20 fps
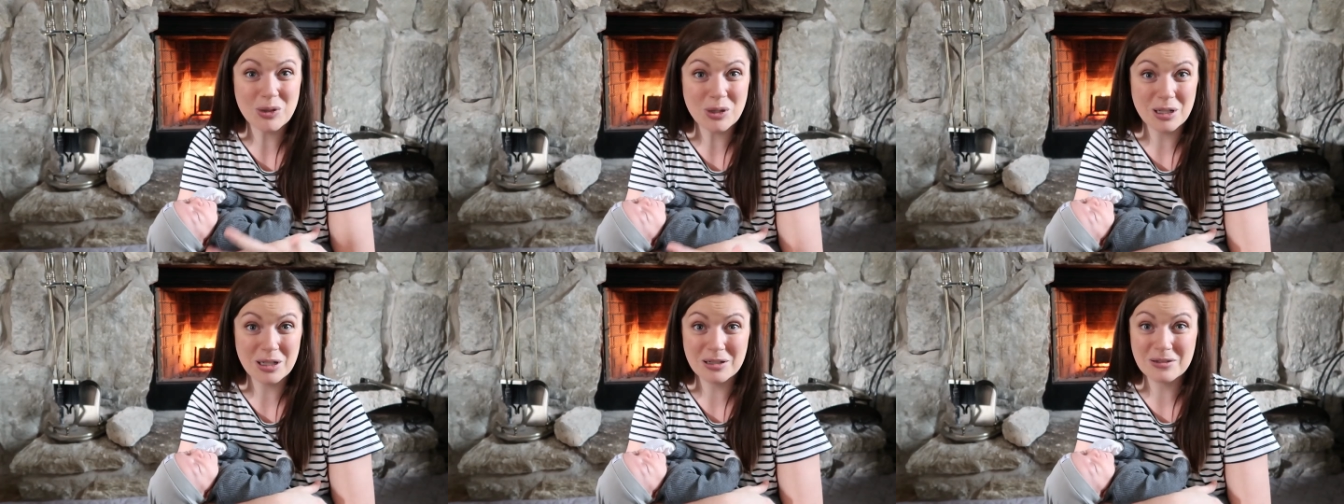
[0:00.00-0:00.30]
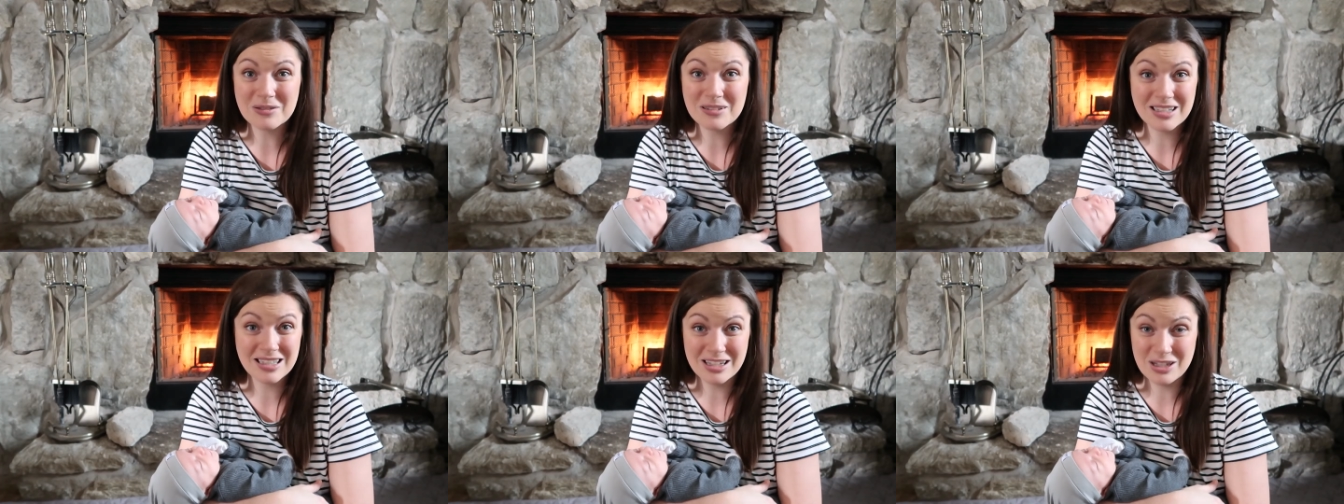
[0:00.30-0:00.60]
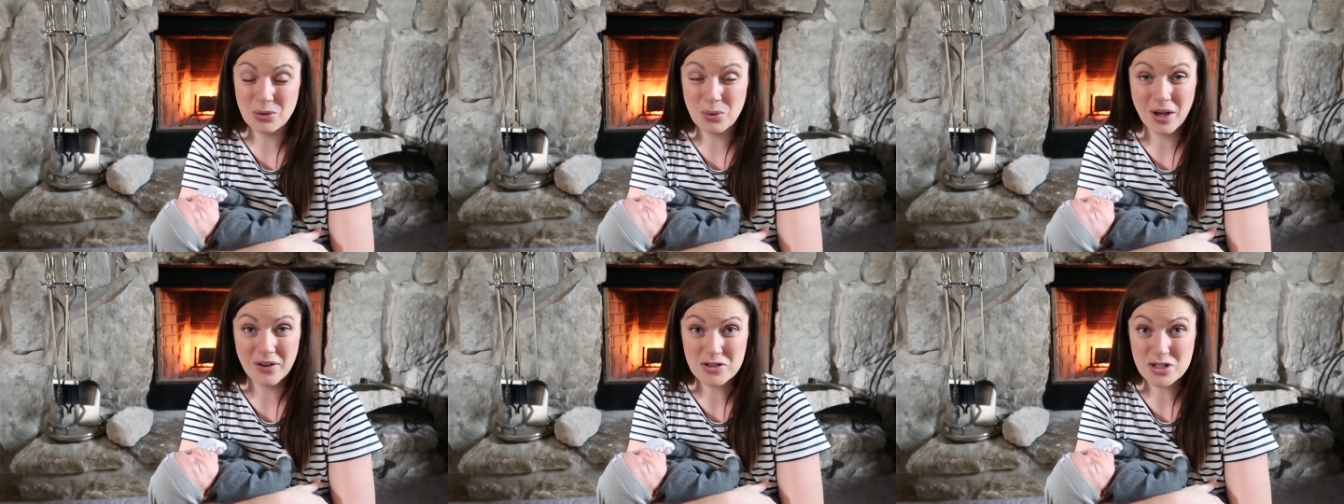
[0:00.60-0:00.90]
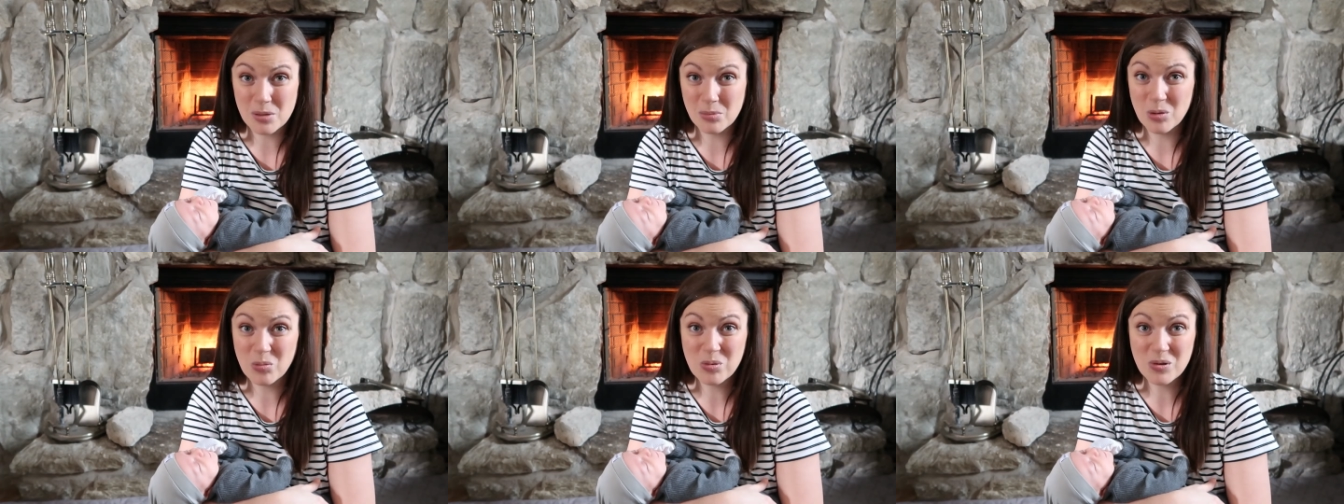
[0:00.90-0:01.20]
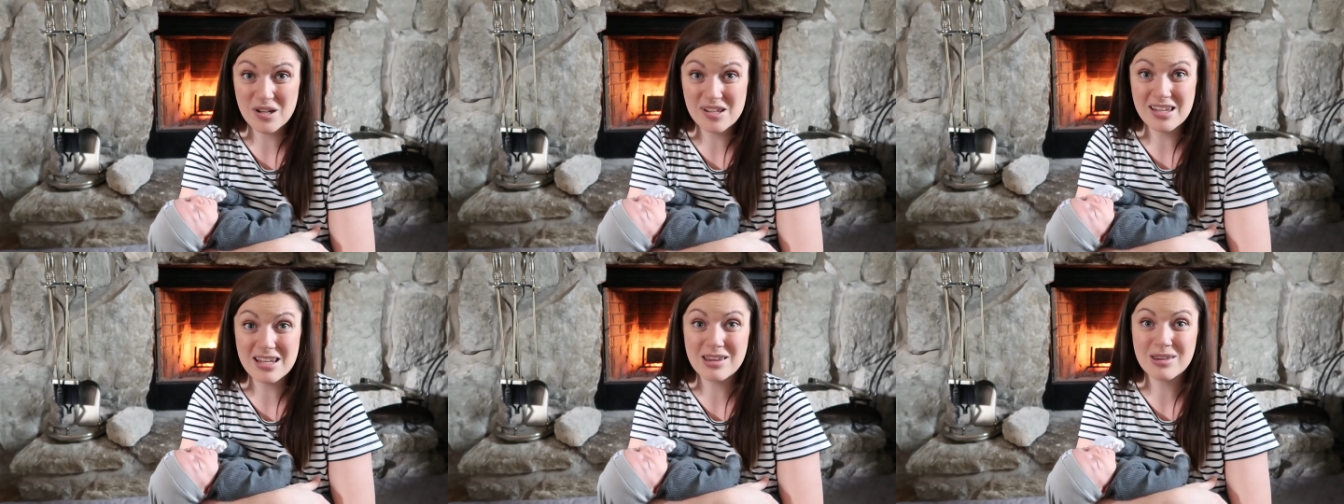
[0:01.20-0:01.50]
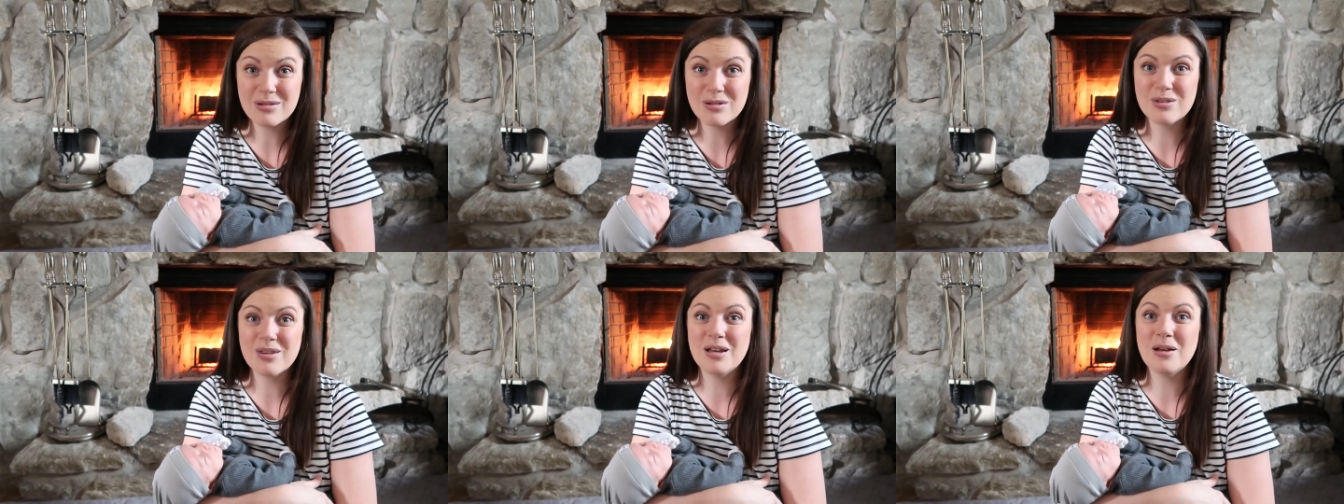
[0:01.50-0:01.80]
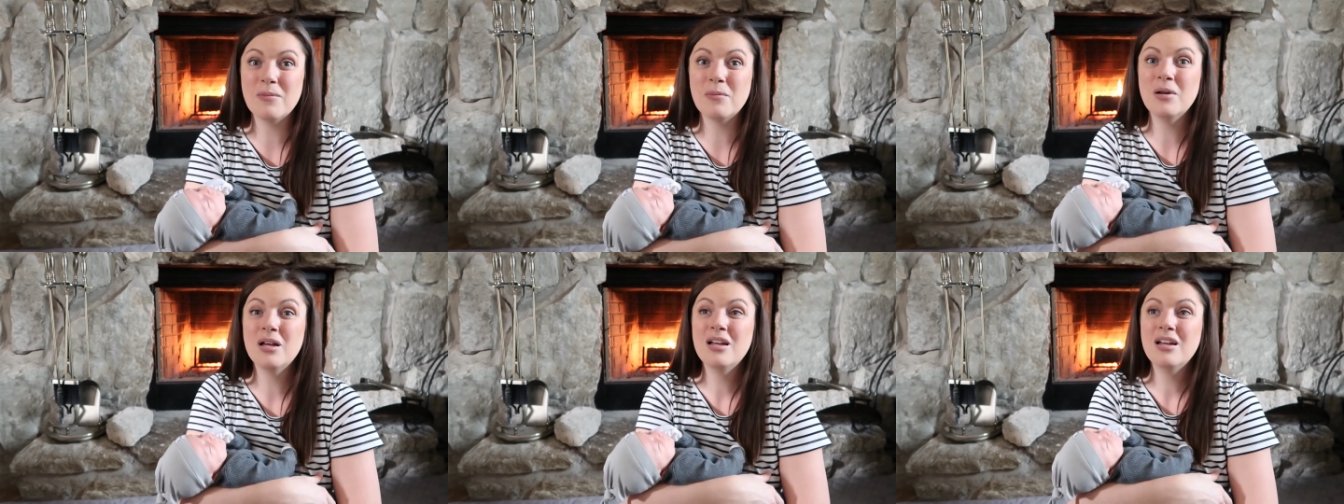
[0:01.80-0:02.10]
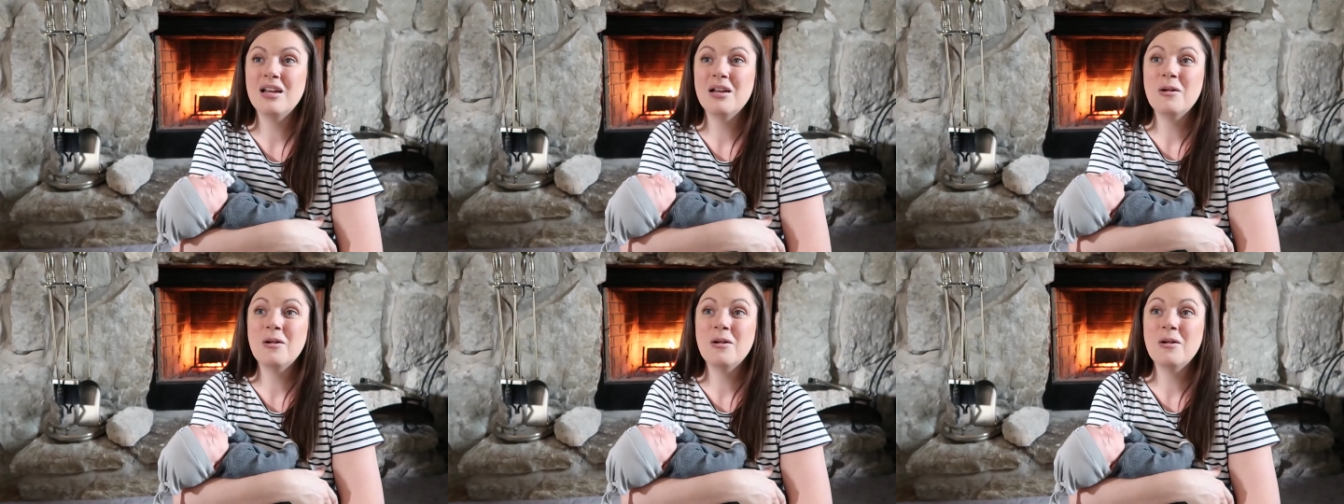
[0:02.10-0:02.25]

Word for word: or you have trouble breathing through them.